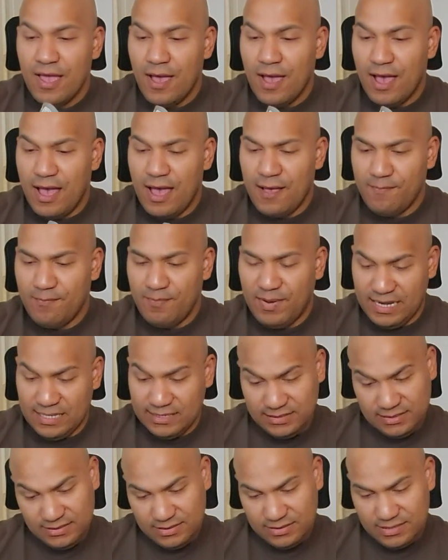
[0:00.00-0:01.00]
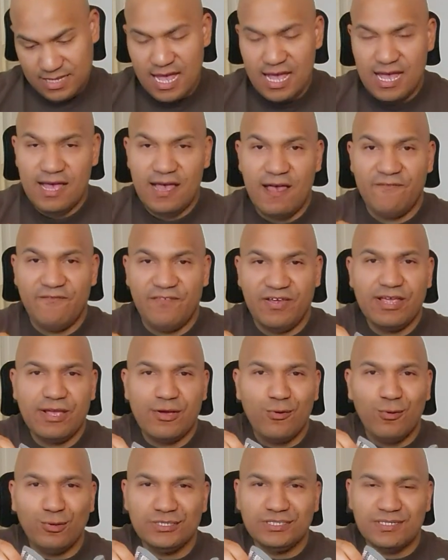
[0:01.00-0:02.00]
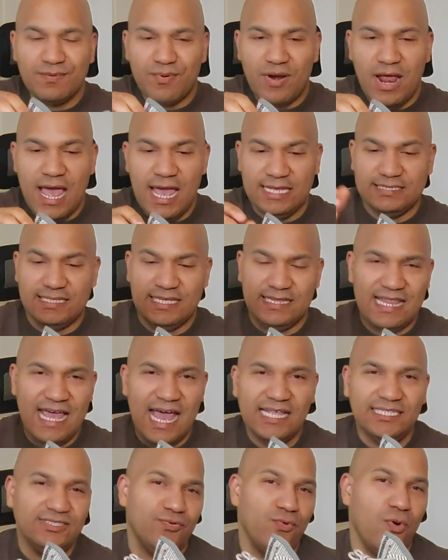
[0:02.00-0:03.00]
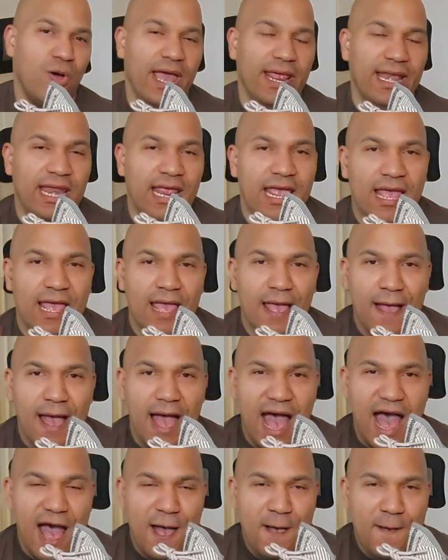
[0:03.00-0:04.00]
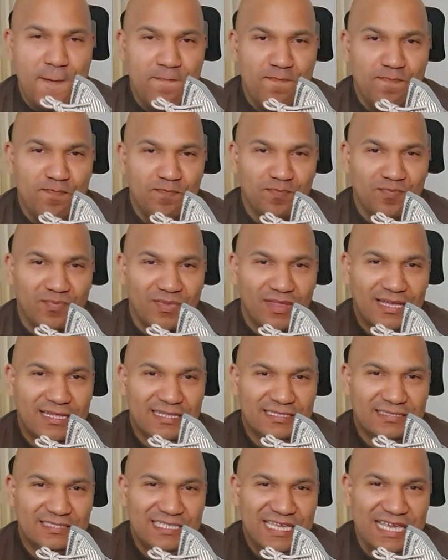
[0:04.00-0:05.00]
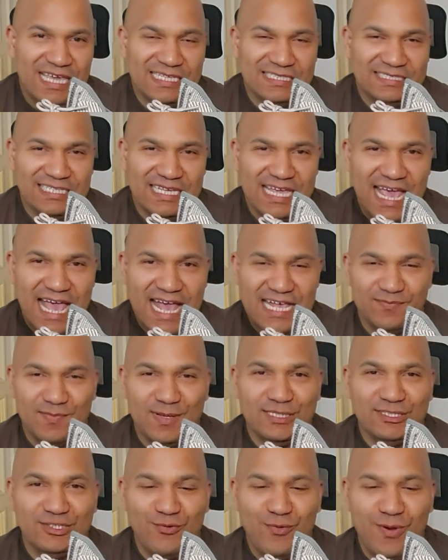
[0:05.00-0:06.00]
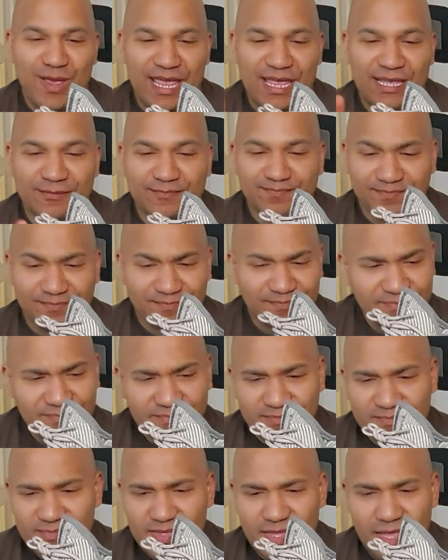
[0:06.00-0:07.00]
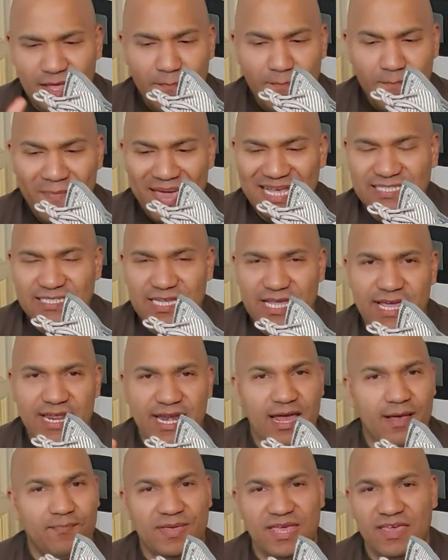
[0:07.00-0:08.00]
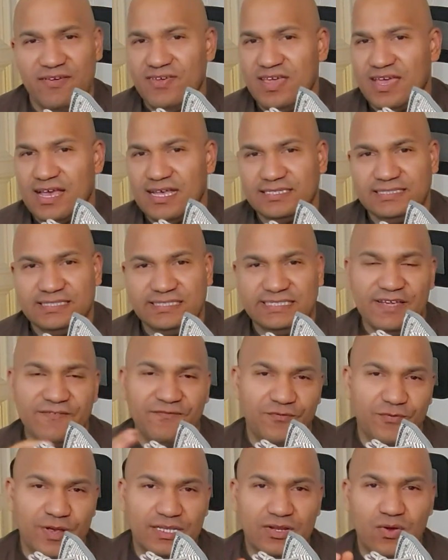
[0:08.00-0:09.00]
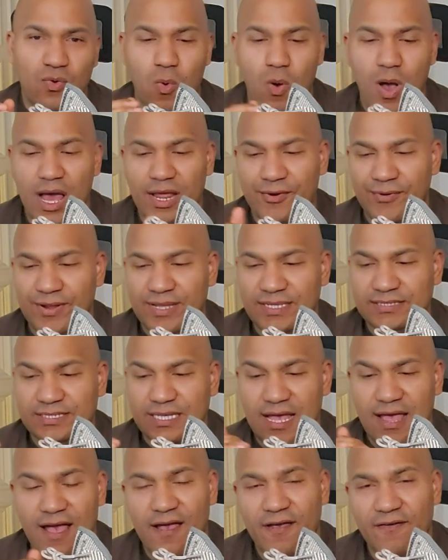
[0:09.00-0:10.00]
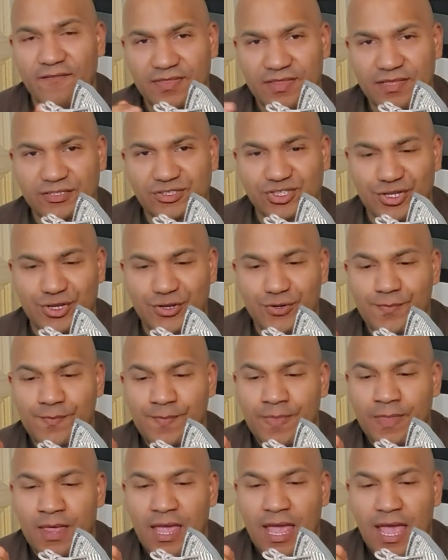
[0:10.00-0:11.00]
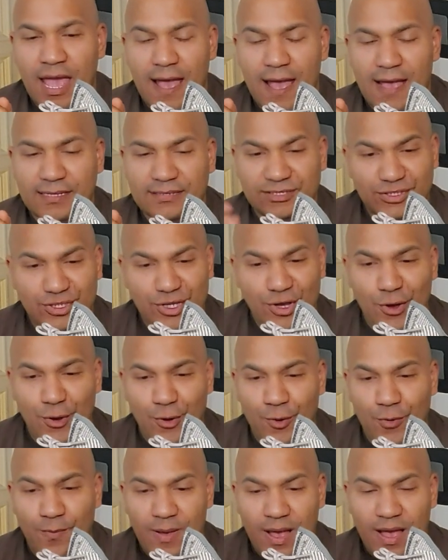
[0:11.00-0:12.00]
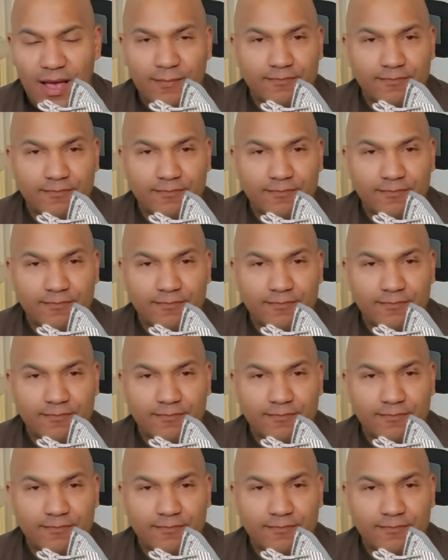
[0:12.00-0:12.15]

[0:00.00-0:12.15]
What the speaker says: but it's a very cool surprise. And that's what Yeezy has been doing, mixing it up, giving us different quadrants of the shoe. So,